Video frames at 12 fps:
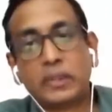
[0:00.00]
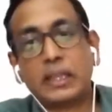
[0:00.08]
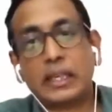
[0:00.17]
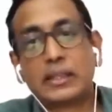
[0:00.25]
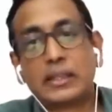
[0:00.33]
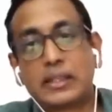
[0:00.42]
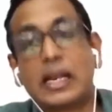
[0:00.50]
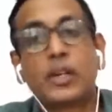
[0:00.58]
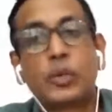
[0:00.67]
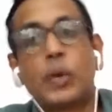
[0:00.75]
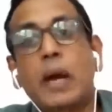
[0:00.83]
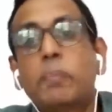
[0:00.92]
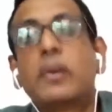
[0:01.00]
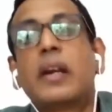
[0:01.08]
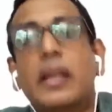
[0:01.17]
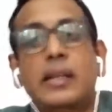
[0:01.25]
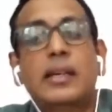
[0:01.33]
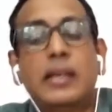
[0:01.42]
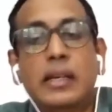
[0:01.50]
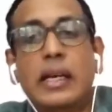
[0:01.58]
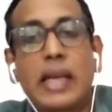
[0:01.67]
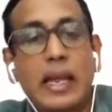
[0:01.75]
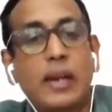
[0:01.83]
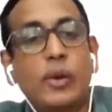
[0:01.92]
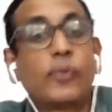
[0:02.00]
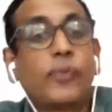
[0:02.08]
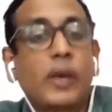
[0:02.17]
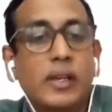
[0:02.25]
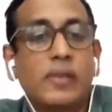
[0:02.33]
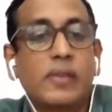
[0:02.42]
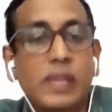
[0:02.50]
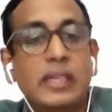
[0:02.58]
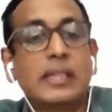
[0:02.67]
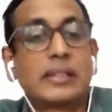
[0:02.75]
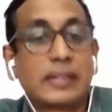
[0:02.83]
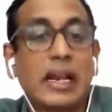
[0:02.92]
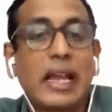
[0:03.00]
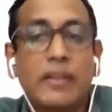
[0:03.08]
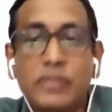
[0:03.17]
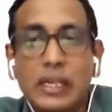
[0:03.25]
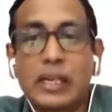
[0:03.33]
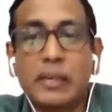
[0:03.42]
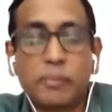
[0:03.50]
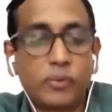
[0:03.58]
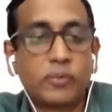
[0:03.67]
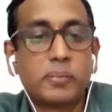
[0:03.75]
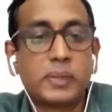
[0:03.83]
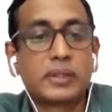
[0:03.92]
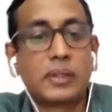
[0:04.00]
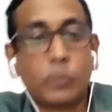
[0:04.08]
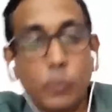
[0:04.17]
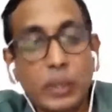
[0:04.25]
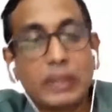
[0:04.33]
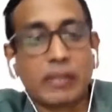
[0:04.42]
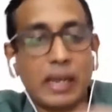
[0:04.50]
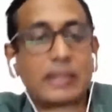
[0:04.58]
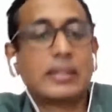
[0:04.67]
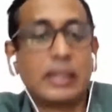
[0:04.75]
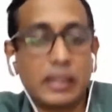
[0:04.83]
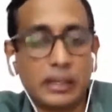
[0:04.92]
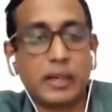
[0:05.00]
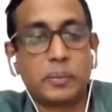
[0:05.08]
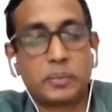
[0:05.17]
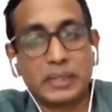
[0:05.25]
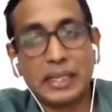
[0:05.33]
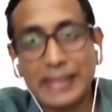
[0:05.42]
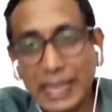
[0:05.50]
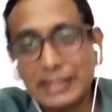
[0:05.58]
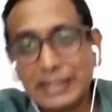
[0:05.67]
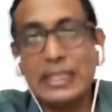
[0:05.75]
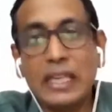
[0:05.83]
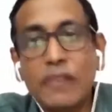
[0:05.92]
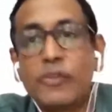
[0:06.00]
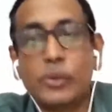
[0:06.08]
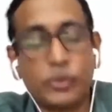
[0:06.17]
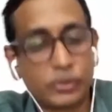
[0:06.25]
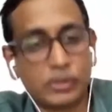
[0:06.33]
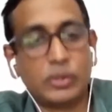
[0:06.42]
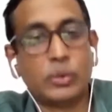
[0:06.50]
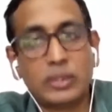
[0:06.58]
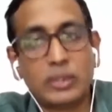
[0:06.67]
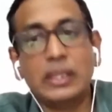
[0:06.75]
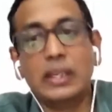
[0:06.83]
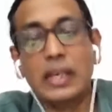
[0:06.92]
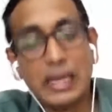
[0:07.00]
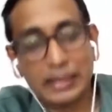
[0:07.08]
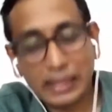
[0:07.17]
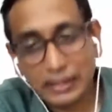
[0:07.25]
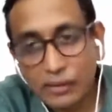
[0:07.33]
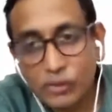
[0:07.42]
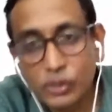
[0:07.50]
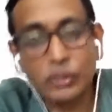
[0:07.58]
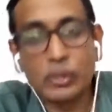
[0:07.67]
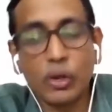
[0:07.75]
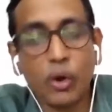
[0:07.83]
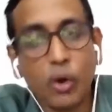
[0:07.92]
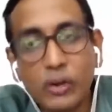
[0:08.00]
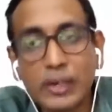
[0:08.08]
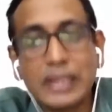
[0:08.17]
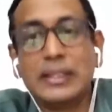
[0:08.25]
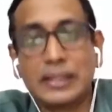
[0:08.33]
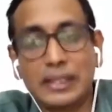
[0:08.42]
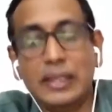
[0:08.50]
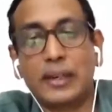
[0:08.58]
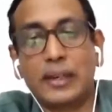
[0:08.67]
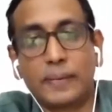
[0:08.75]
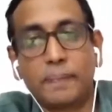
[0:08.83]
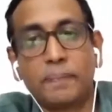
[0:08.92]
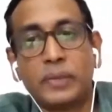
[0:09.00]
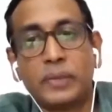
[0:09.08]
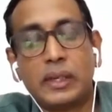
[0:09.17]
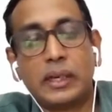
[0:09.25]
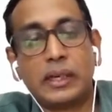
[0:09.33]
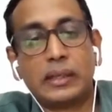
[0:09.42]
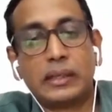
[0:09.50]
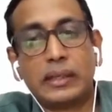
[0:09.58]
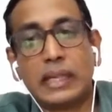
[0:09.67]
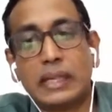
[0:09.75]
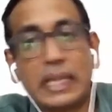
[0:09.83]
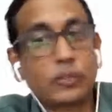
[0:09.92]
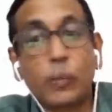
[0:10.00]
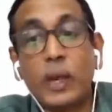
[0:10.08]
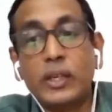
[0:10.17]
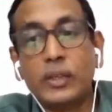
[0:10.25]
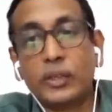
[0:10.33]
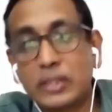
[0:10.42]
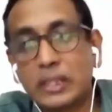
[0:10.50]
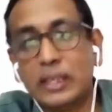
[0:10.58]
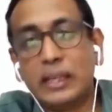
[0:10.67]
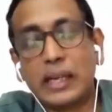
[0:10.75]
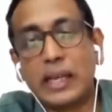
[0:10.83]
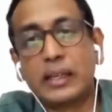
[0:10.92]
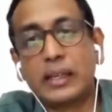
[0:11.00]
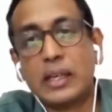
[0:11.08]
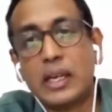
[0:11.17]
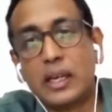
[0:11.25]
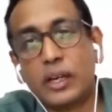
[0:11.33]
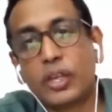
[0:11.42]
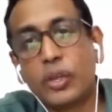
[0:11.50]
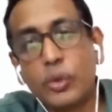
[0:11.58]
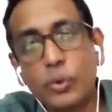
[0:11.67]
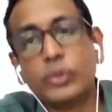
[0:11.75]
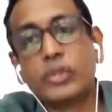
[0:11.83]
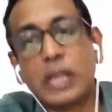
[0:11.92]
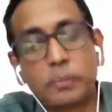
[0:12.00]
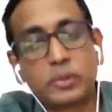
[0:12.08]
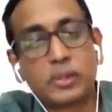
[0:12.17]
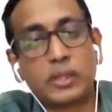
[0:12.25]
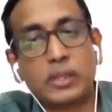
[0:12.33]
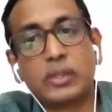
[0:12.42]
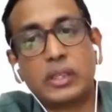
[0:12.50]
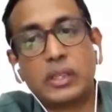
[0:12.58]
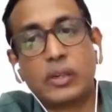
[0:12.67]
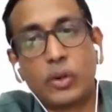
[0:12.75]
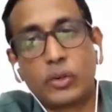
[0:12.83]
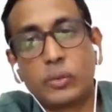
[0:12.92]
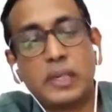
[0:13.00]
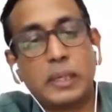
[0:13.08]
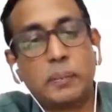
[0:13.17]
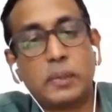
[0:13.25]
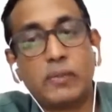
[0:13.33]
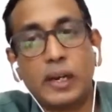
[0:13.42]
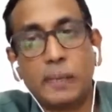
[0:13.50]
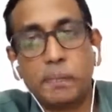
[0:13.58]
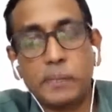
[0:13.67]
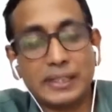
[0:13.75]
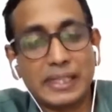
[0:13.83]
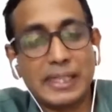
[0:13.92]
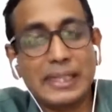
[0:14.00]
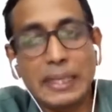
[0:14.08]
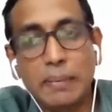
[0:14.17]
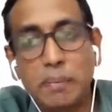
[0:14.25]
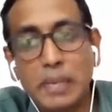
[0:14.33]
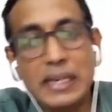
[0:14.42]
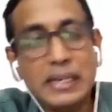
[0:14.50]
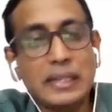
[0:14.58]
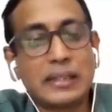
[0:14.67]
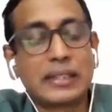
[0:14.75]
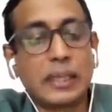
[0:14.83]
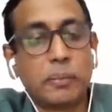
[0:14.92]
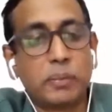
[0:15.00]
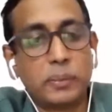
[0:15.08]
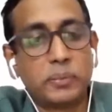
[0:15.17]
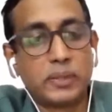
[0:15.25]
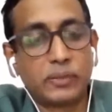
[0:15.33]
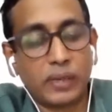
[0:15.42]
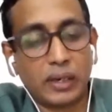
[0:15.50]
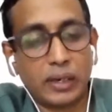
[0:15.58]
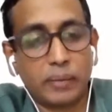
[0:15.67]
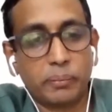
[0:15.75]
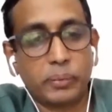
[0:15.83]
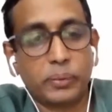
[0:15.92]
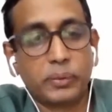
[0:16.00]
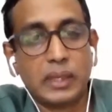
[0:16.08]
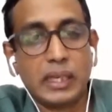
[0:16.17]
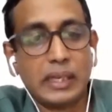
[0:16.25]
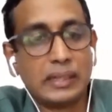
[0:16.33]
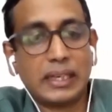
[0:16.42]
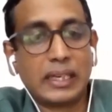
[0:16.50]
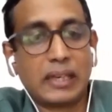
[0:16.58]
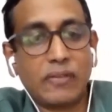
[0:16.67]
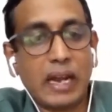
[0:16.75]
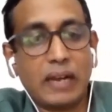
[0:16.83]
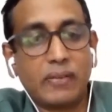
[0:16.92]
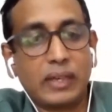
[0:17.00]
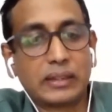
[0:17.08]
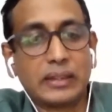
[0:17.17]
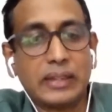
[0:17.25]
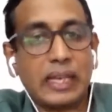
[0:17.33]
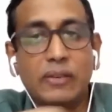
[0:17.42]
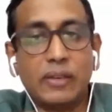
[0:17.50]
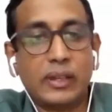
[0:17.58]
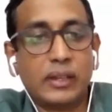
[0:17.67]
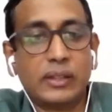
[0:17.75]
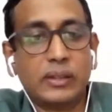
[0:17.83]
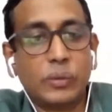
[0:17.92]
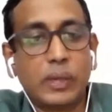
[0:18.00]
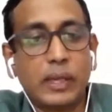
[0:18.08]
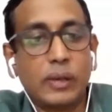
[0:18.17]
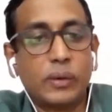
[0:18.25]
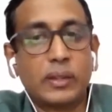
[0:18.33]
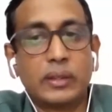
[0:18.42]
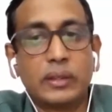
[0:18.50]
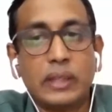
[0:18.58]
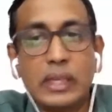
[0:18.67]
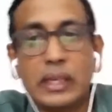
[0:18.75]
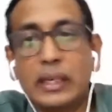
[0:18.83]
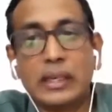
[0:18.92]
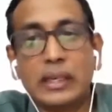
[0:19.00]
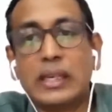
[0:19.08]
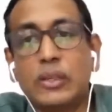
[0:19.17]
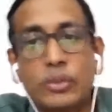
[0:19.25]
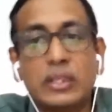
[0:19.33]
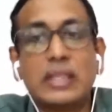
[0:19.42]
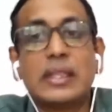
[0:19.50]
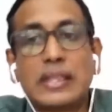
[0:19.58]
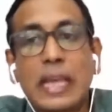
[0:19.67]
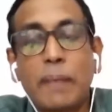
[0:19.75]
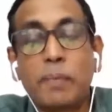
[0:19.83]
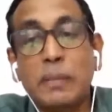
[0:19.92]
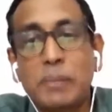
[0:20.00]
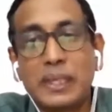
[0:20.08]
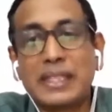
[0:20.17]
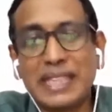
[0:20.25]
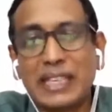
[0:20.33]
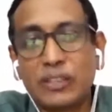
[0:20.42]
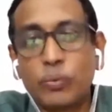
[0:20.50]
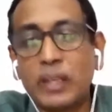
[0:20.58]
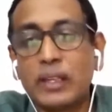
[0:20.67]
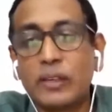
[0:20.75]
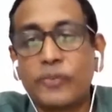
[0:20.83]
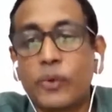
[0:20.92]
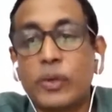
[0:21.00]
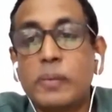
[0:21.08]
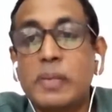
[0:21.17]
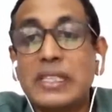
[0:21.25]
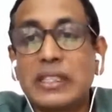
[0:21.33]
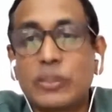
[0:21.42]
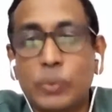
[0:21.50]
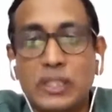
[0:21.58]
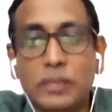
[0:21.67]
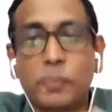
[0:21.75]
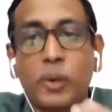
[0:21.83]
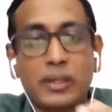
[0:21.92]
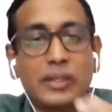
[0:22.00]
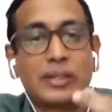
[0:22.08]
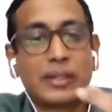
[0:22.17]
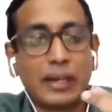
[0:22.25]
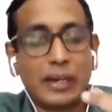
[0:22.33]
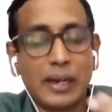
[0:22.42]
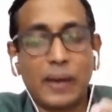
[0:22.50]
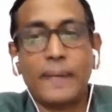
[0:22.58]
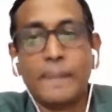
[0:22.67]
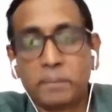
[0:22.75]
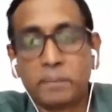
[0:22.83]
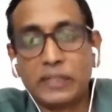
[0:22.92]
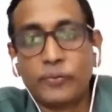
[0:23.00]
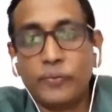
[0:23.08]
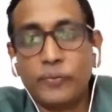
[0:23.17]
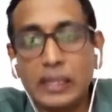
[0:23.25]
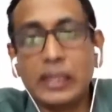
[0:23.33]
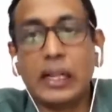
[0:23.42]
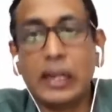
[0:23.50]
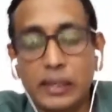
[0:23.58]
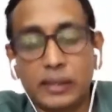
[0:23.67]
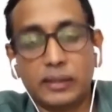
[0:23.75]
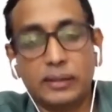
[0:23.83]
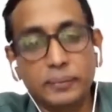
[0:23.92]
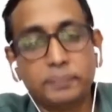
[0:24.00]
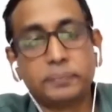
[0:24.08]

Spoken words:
that start to upgrade and look for convenience and lifestyle improvements with rising incomes. And that's the evolution you see. That's the evolution you're already seeing. And that's why you're seeing like a huge upsurge in condominium developments in the immediate suburbs of Colombo. Take it Vellavatta, Dehiwala, Nugegoda, and you see this happening because that's where the affordability sweet spot is right now. It's very clear